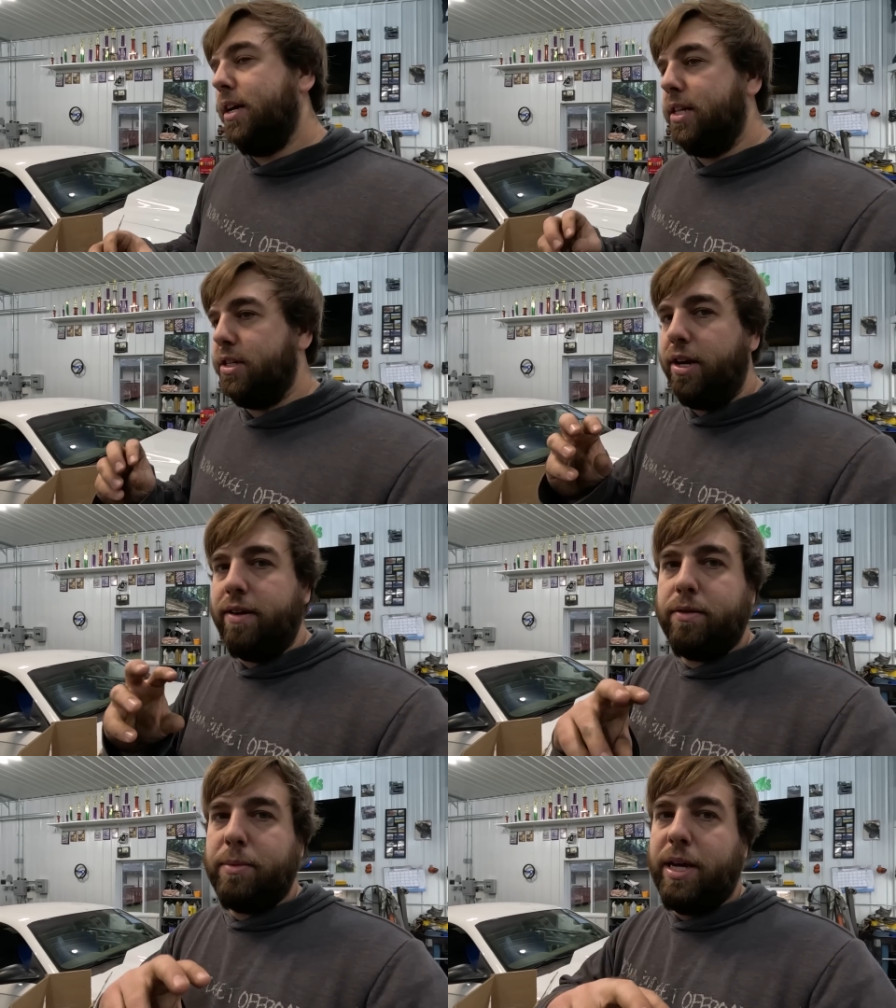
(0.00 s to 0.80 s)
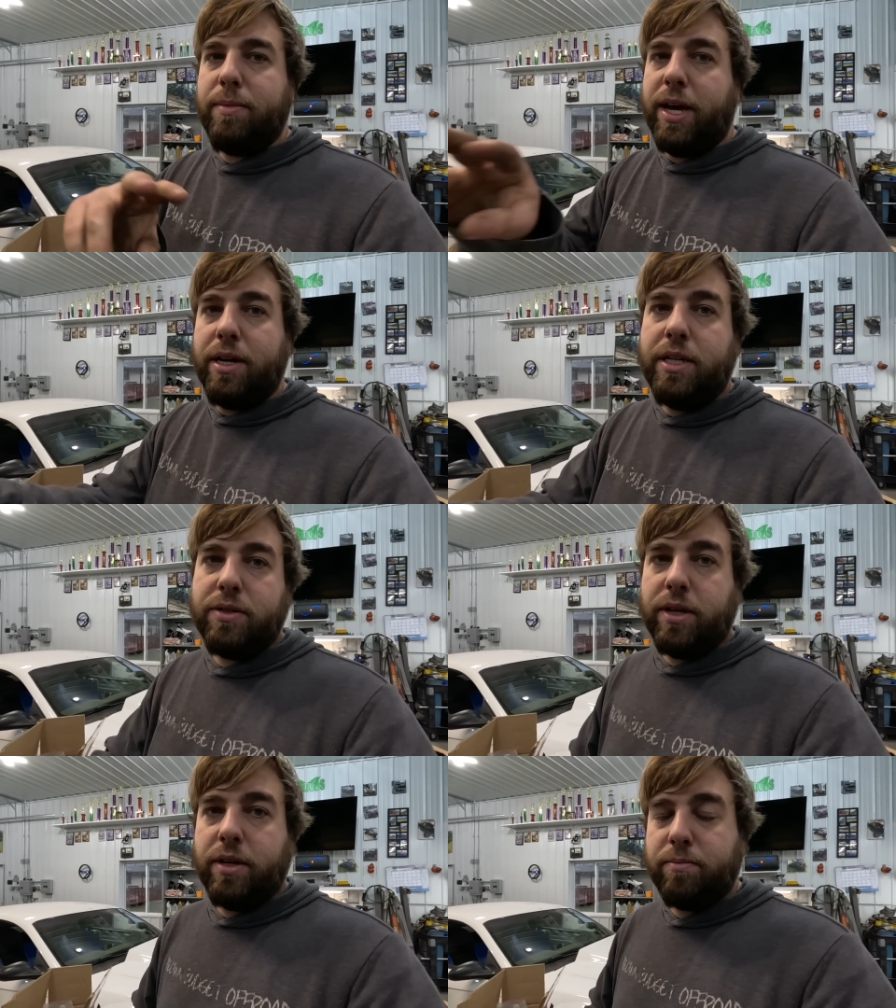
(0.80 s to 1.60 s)
and then you have your main
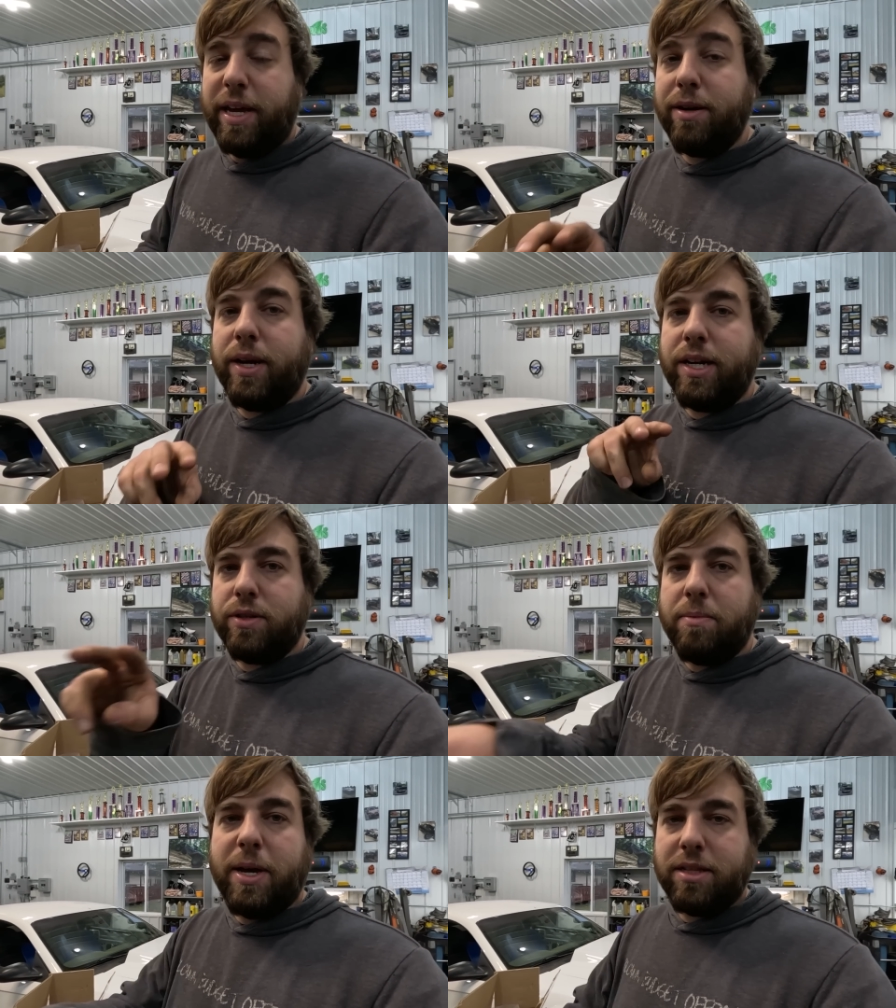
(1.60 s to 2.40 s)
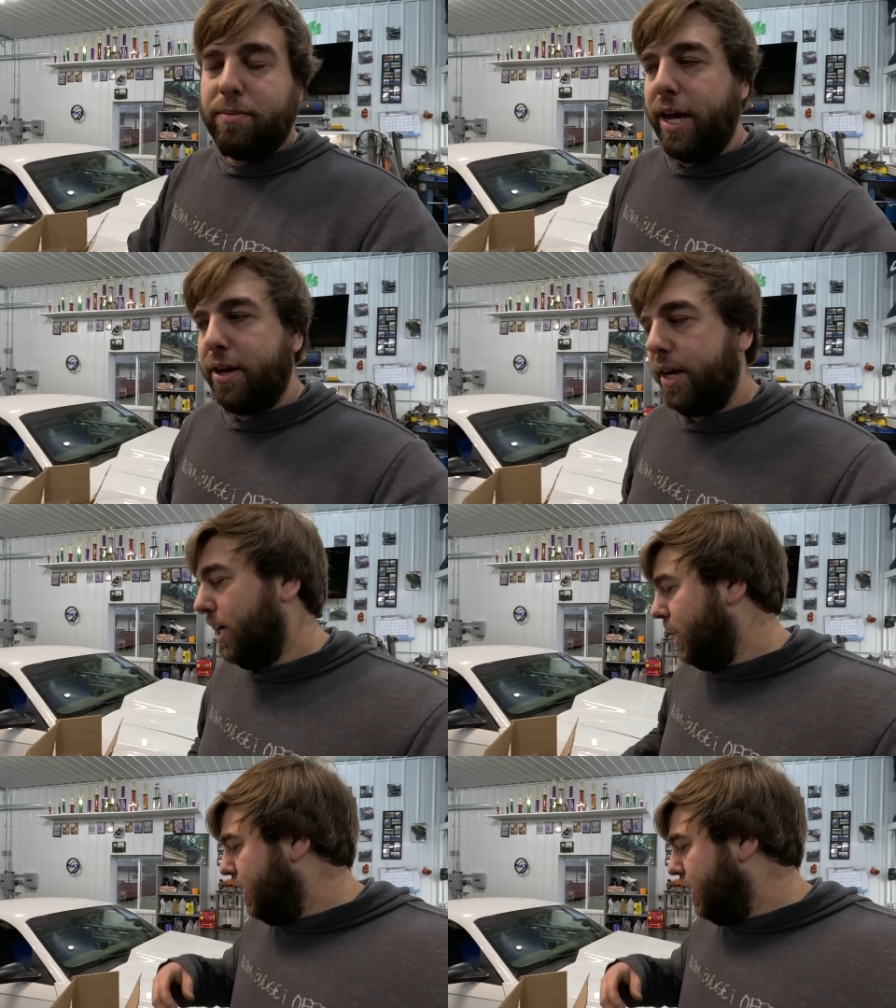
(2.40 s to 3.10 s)
batteries, main wires right back to the battery.